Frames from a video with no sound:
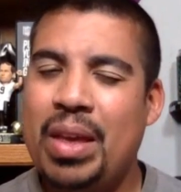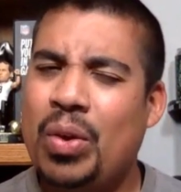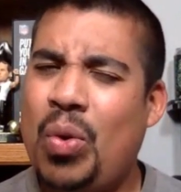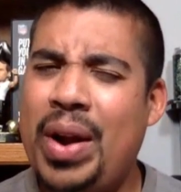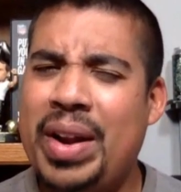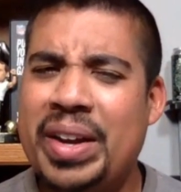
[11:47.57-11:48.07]

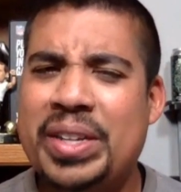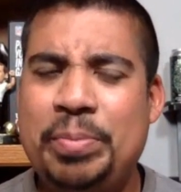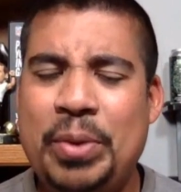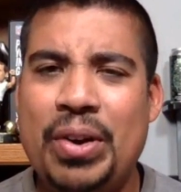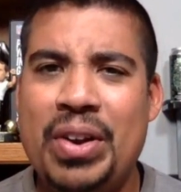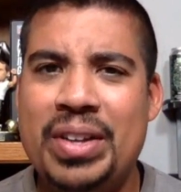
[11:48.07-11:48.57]
quite an
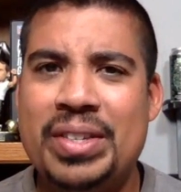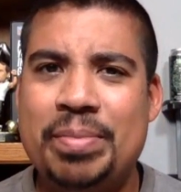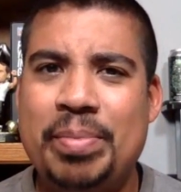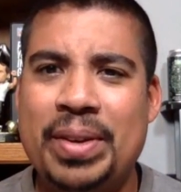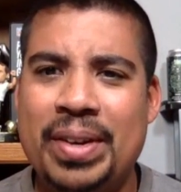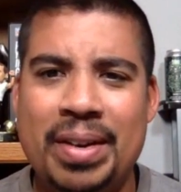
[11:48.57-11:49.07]
experience,
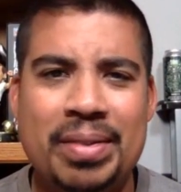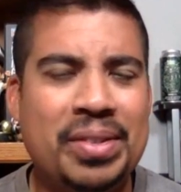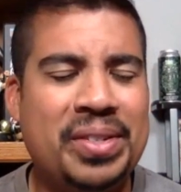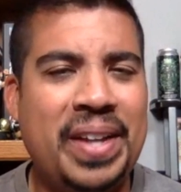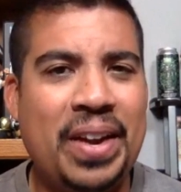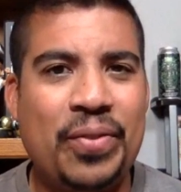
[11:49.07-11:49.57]
but
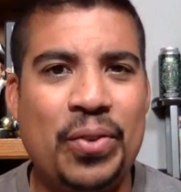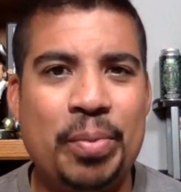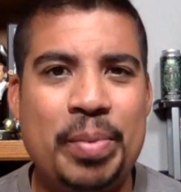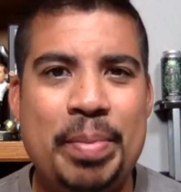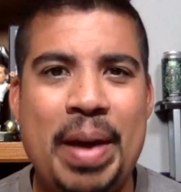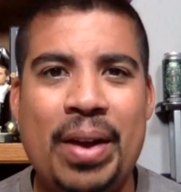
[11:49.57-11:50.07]
just thankful to
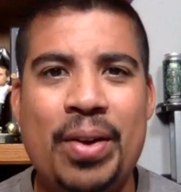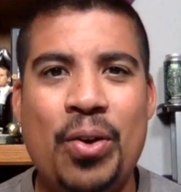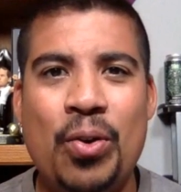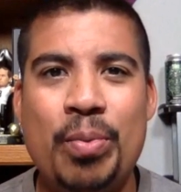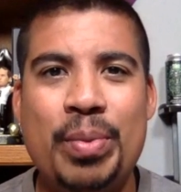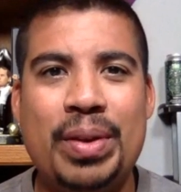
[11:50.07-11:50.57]
be back
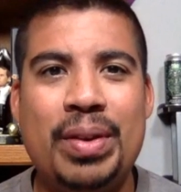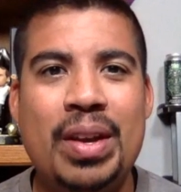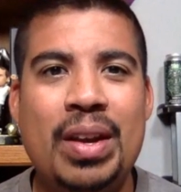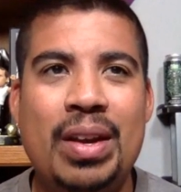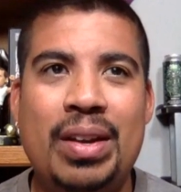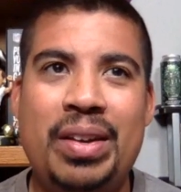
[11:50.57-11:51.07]
home. And,
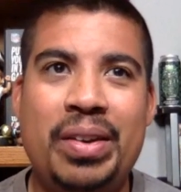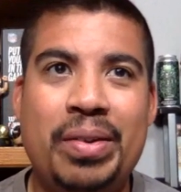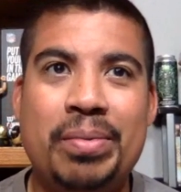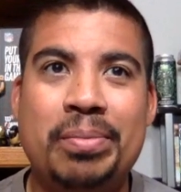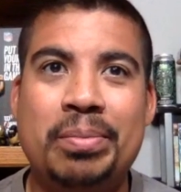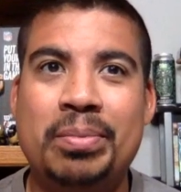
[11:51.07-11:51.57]
you
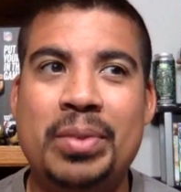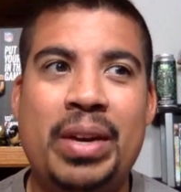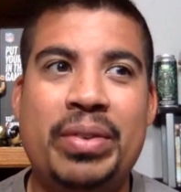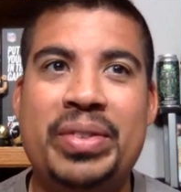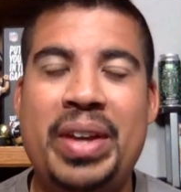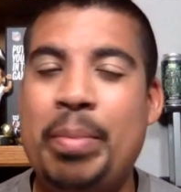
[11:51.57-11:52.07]
know, I
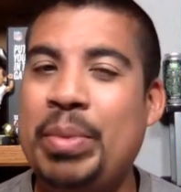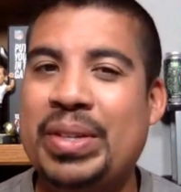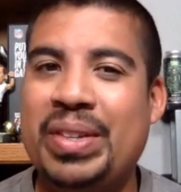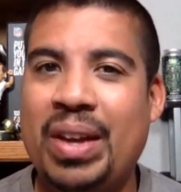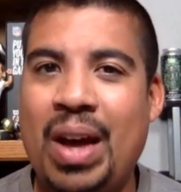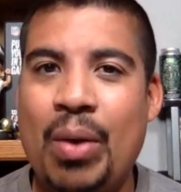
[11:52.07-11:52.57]
don't say I missed
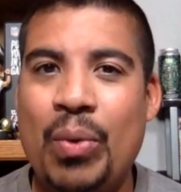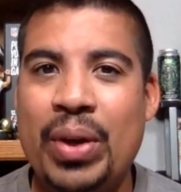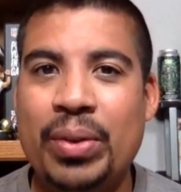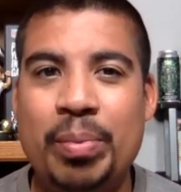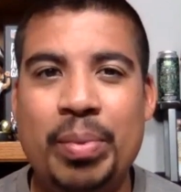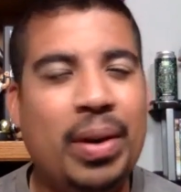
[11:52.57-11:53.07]
the hot
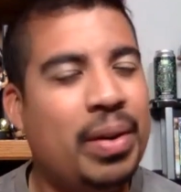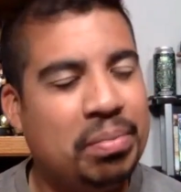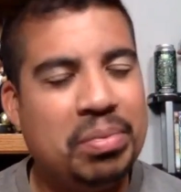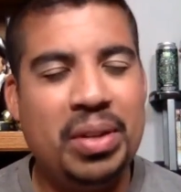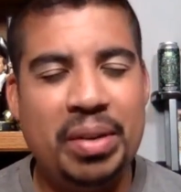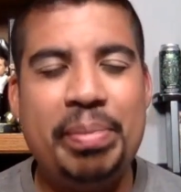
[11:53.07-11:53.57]
weather, but
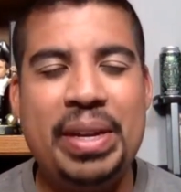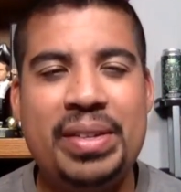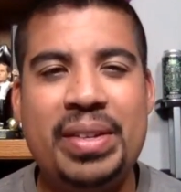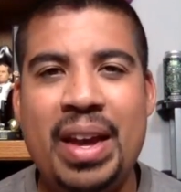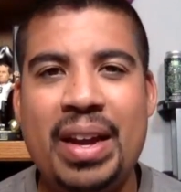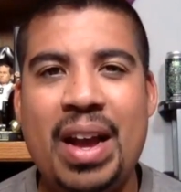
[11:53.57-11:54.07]
it beats
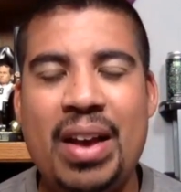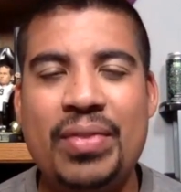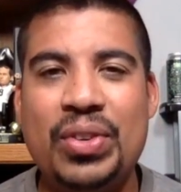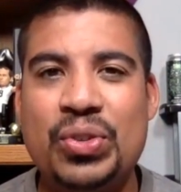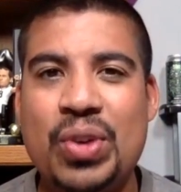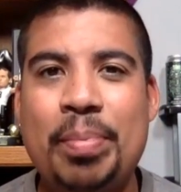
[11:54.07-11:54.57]
the heck out
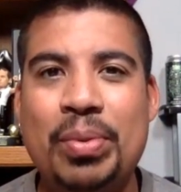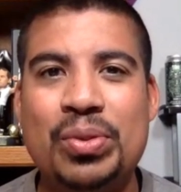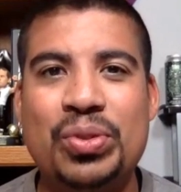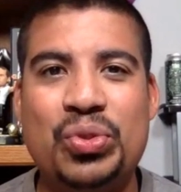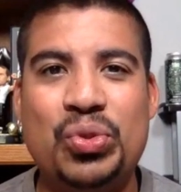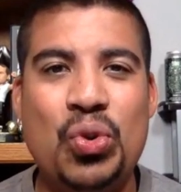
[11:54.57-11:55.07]
of a
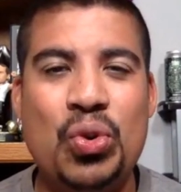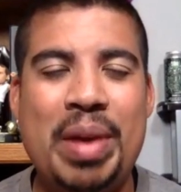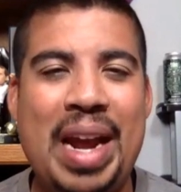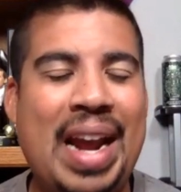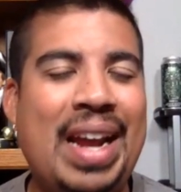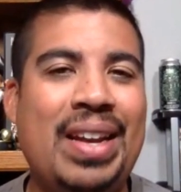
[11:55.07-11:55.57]
tropical storm
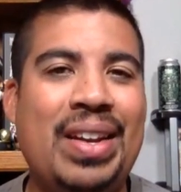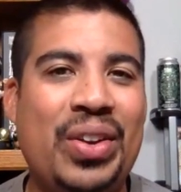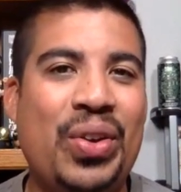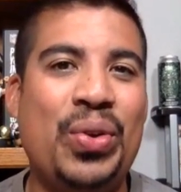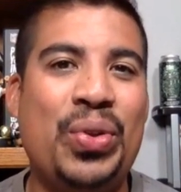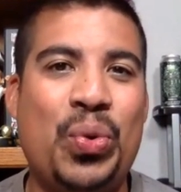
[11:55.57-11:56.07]
and
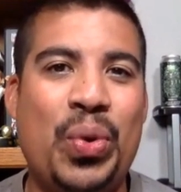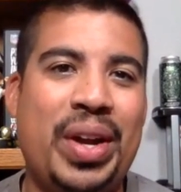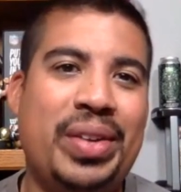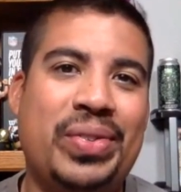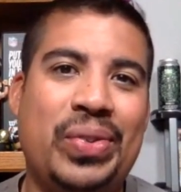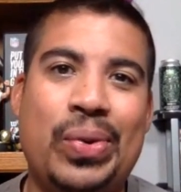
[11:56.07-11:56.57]
an
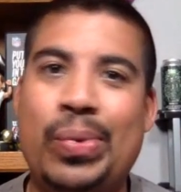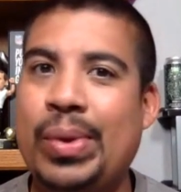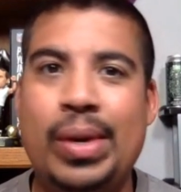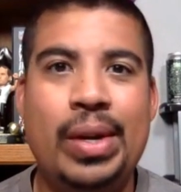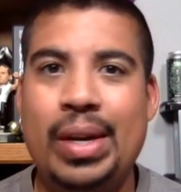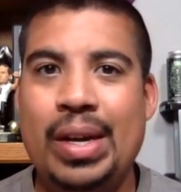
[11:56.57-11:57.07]
earthquake. So
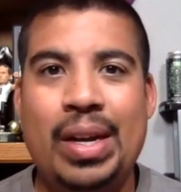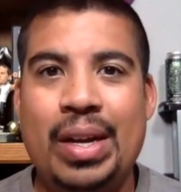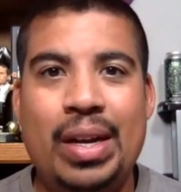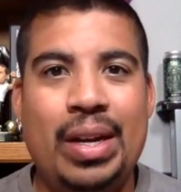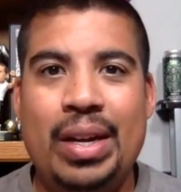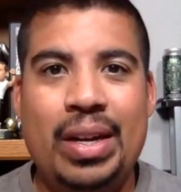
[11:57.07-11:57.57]

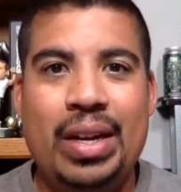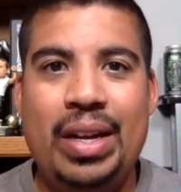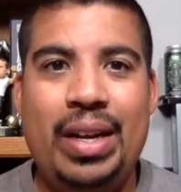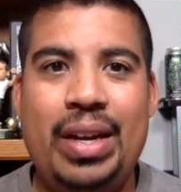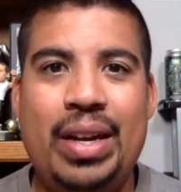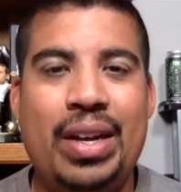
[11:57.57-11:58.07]

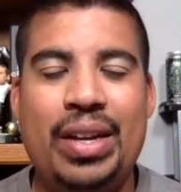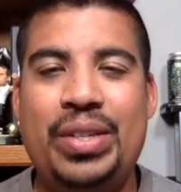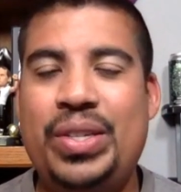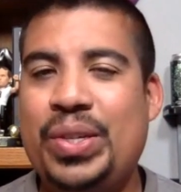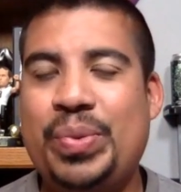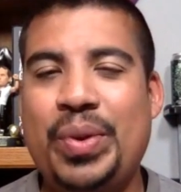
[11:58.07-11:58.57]

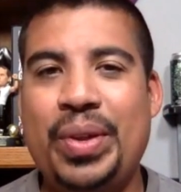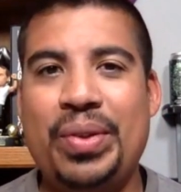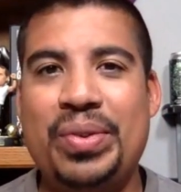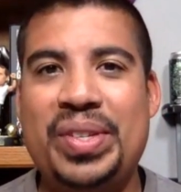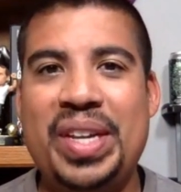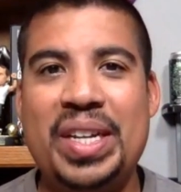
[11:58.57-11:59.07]
it's just one of
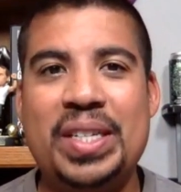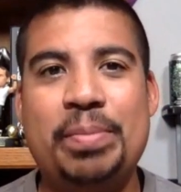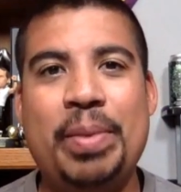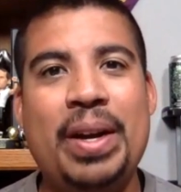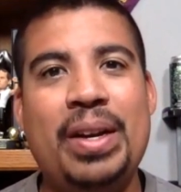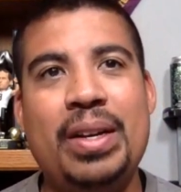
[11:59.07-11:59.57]
those things.
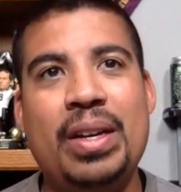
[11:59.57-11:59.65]
But